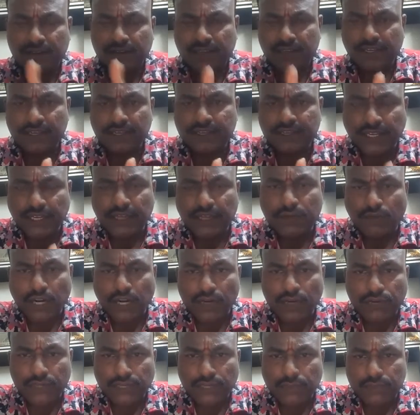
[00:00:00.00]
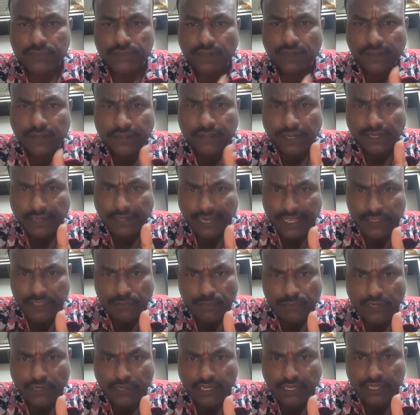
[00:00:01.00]
Initially, what we observe, the
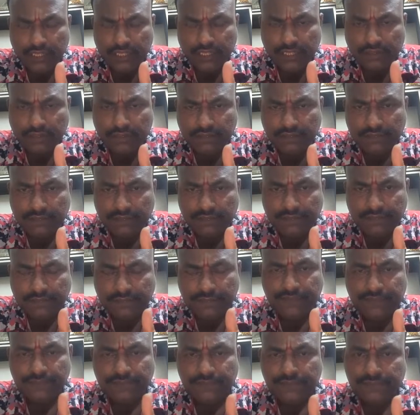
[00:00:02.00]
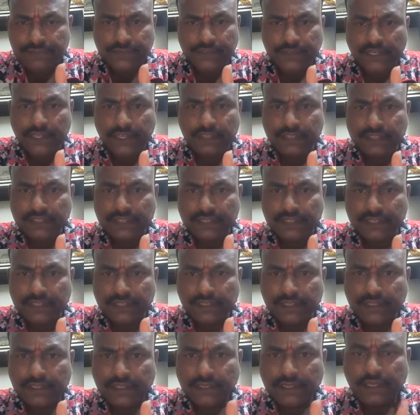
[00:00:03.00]
transportation, right?
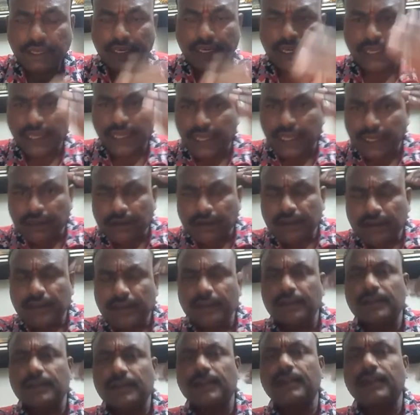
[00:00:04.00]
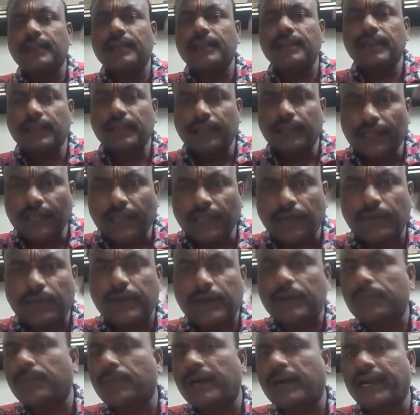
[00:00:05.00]
Internally in
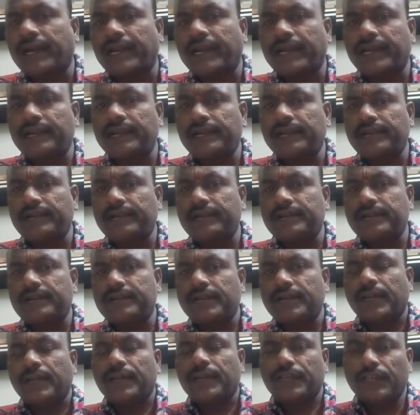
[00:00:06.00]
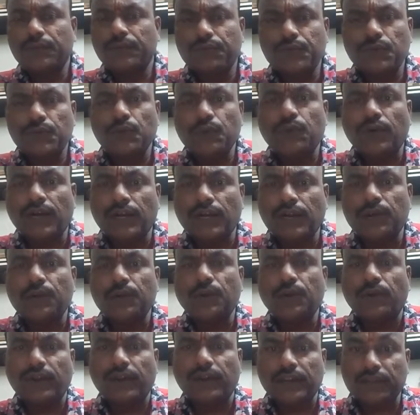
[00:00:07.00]
our minds, if you want
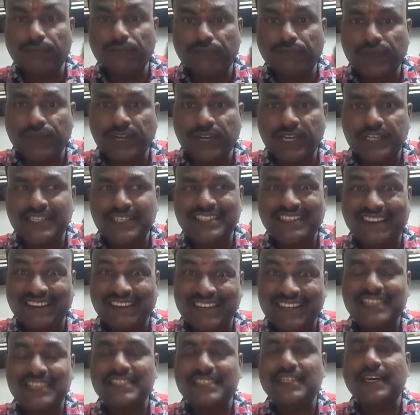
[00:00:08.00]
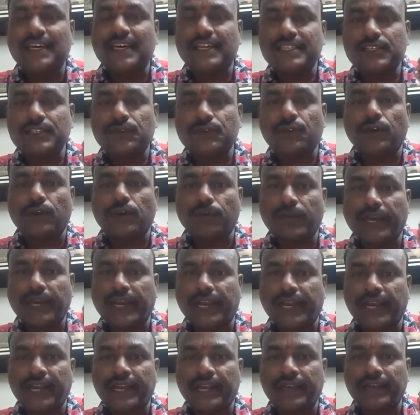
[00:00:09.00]
to refresh, recharge your
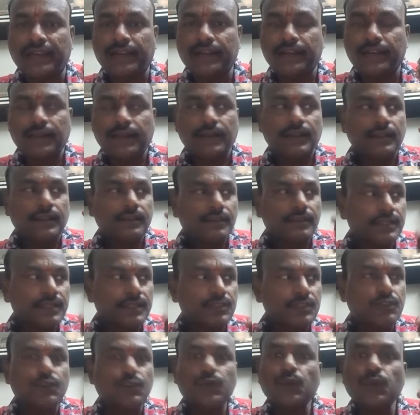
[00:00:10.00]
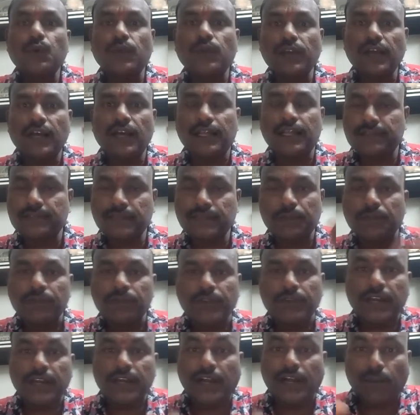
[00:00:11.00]
mind, this tour concept
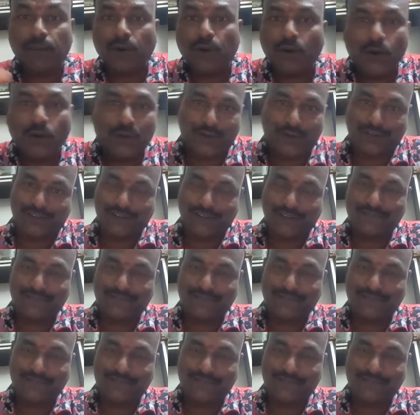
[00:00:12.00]
will come out